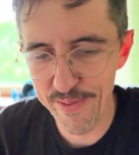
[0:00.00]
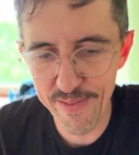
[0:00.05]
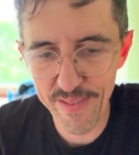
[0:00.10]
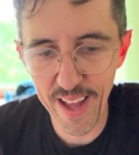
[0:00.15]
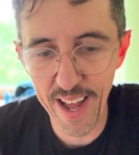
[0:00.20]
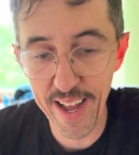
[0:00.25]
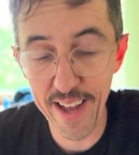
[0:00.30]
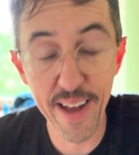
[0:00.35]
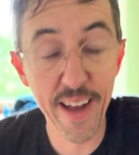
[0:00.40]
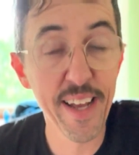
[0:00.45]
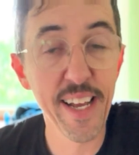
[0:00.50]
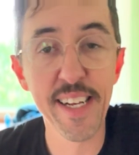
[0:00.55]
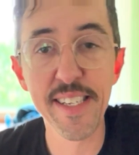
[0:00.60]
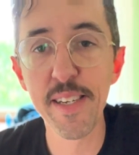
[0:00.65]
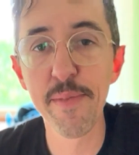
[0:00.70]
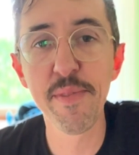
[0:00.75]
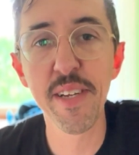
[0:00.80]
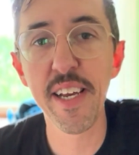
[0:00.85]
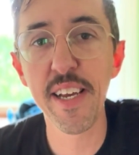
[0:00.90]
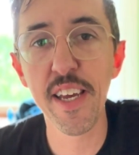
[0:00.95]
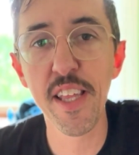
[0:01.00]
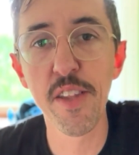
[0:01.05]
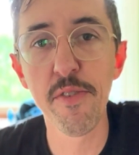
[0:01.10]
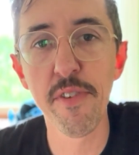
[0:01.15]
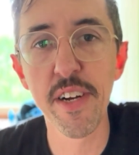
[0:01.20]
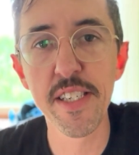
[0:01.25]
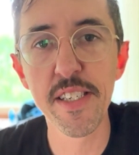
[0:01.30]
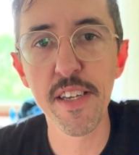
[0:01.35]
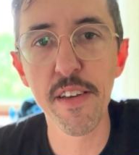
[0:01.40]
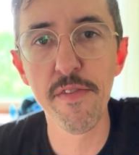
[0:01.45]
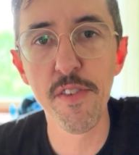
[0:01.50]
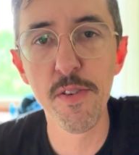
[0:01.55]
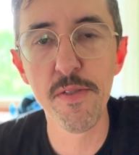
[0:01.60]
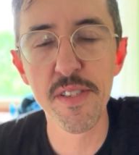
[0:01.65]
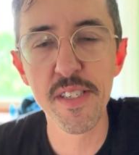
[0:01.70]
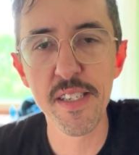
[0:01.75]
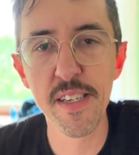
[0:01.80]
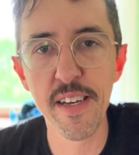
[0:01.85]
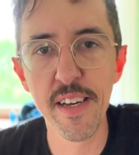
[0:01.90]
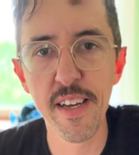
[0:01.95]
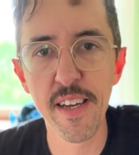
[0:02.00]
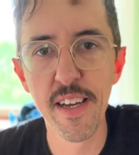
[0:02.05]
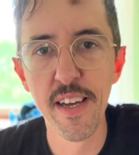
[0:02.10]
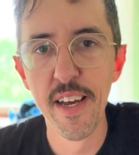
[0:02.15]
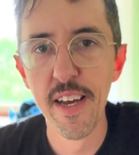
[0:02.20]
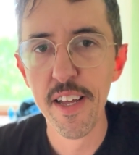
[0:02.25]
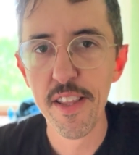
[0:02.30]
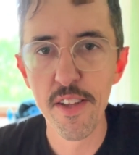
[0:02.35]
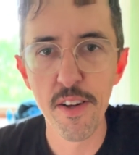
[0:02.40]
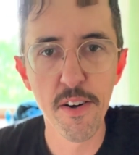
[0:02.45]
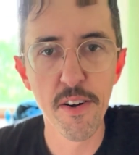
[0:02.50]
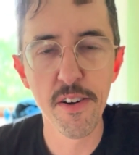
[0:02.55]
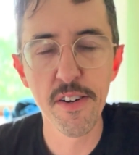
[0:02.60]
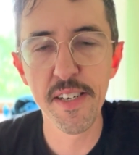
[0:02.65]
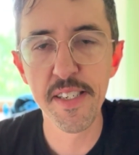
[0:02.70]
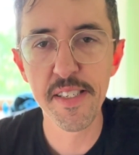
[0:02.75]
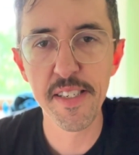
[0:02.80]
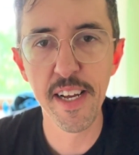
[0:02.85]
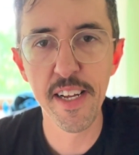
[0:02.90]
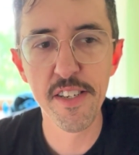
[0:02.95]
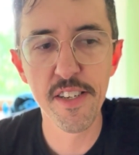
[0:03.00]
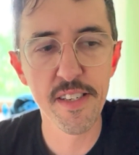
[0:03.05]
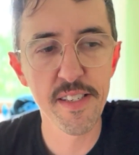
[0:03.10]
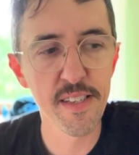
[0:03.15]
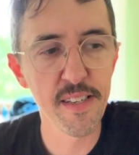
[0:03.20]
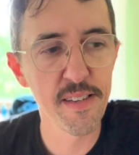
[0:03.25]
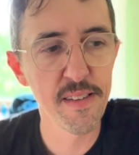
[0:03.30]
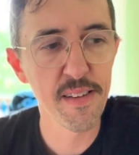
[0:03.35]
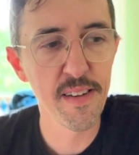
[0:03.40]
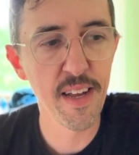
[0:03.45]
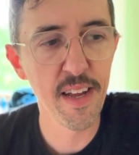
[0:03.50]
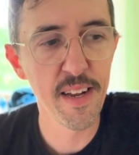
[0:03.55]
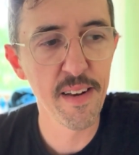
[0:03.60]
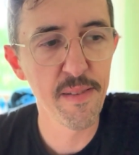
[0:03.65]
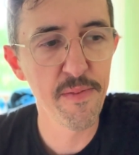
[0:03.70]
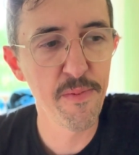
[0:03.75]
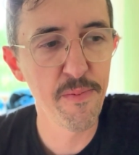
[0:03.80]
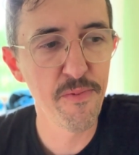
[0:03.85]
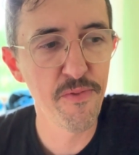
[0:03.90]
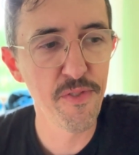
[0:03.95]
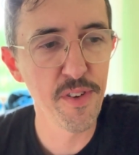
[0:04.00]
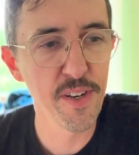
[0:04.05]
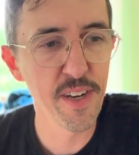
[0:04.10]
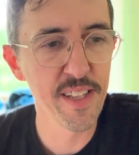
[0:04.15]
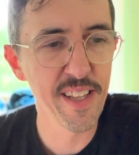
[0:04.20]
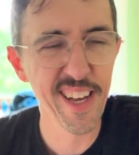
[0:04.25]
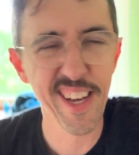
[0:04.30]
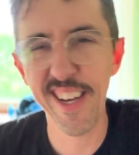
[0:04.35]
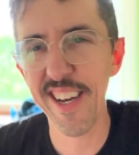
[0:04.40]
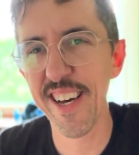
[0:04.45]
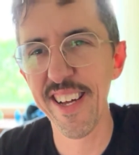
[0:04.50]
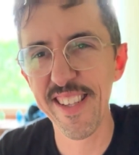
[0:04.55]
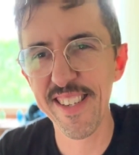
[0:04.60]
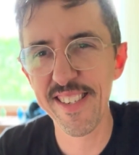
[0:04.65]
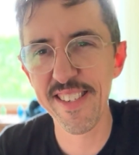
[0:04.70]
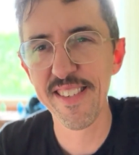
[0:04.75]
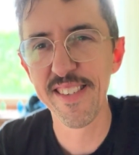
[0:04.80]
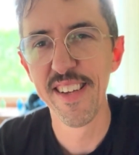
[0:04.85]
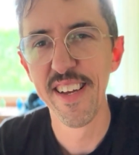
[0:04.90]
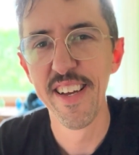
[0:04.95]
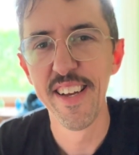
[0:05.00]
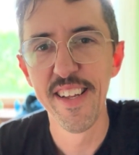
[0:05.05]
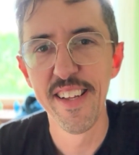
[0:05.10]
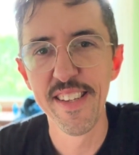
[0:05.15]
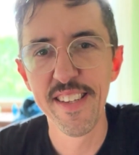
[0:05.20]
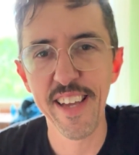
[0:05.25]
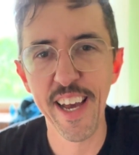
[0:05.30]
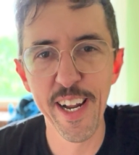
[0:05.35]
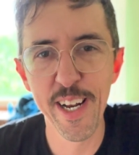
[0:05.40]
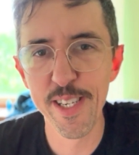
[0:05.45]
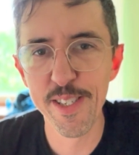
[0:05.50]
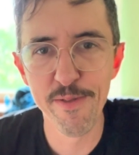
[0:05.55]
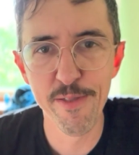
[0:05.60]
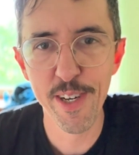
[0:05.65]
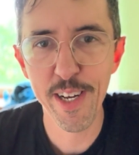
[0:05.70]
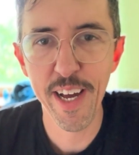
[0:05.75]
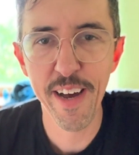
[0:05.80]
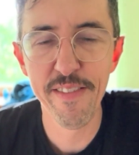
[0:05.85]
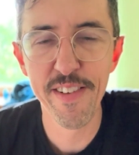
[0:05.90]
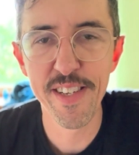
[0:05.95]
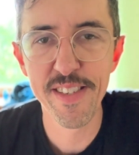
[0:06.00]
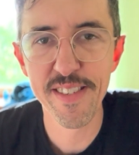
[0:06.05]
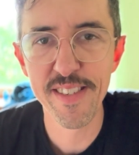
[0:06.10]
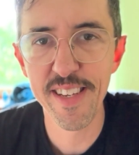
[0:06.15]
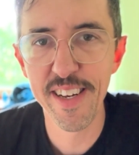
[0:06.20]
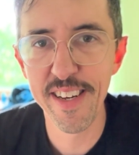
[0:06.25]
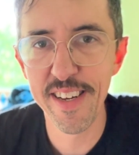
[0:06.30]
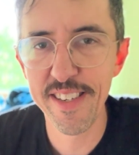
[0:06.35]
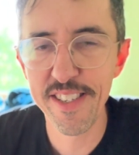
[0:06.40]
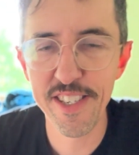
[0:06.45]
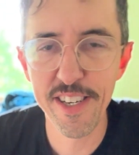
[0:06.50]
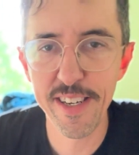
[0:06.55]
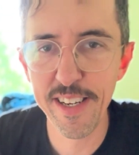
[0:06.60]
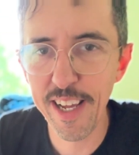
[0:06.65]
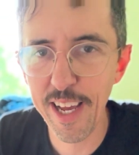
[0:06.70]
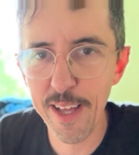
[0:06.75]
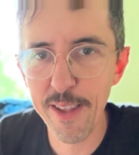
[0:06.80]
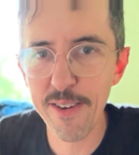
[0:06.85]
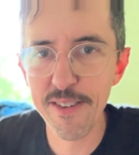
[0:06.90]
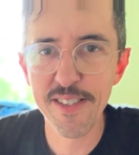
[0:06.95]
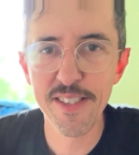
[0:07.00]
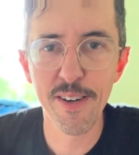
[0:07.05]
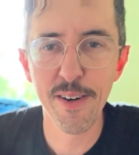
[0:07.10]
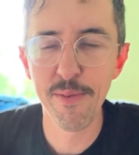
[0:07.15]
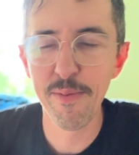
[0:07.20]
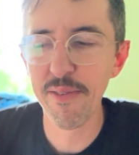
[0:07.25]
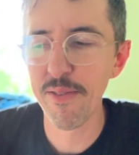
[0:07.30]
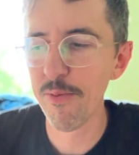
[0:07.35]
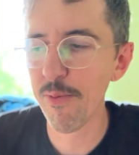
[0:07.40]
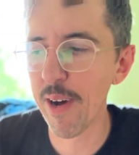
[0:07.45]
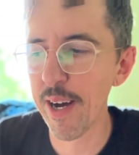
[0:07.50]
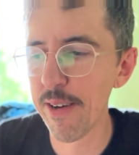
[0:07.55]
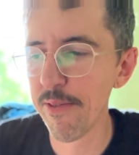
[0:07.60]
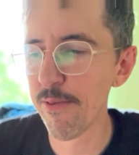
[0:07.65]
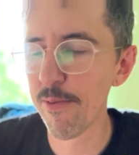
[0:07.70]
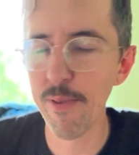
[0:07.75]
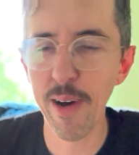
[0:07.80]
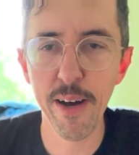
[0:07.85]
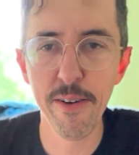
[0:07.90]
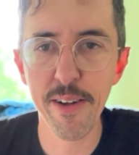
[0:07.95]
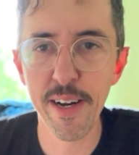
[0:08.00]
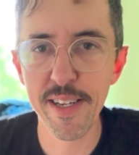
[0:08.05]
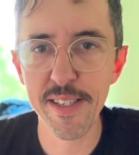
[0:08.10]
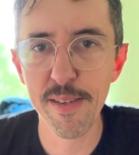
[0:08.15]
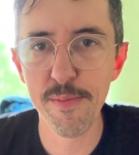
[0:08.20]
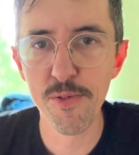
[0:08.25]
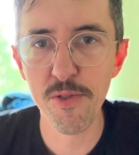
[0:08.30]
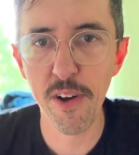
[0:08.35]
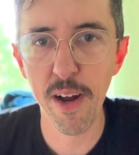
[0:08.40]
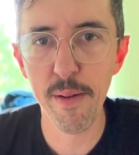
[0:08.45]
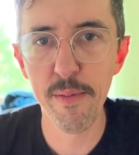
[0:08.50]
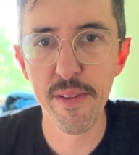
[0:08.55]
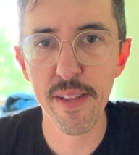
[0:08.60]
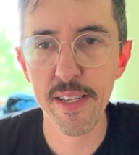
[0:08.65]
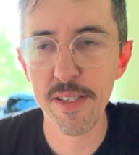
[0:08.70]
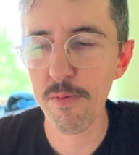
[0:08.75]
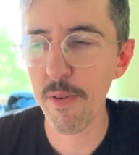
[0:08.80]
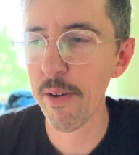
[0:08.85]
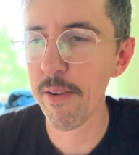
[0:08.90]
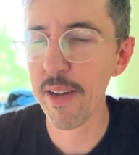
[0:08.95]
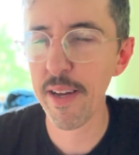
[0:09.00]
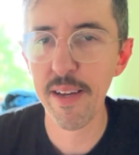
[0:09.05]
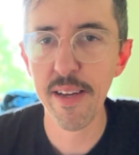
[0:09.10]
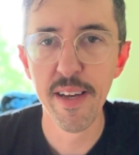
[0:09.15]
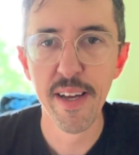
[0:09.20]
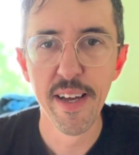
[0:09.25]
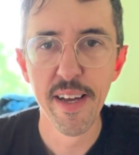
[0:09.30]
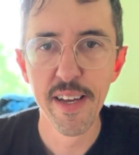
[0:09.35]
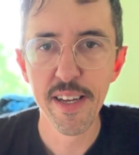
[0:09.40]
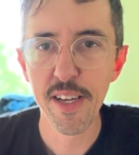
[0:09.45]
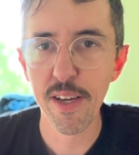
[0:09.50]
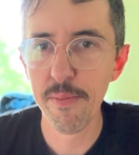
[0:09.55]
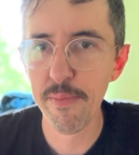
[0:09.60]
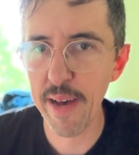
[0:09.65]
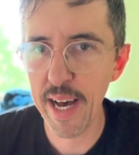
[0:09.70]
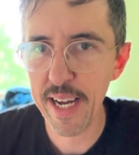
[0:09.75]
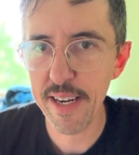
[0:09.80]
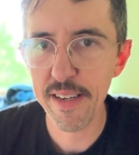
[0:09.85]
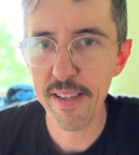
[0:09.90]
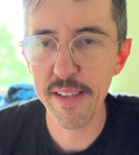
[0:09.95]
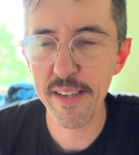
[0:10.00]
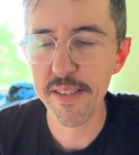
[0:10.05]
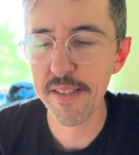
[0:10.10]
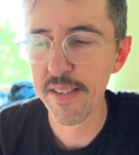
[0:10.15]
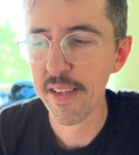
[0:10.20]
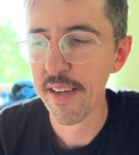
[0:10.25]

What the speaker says: I guess I'm taking the risk of you seeing the early stages and feeling like guy doesn't really have his shit together, so why would I subscribe to this? Why would I come back to this?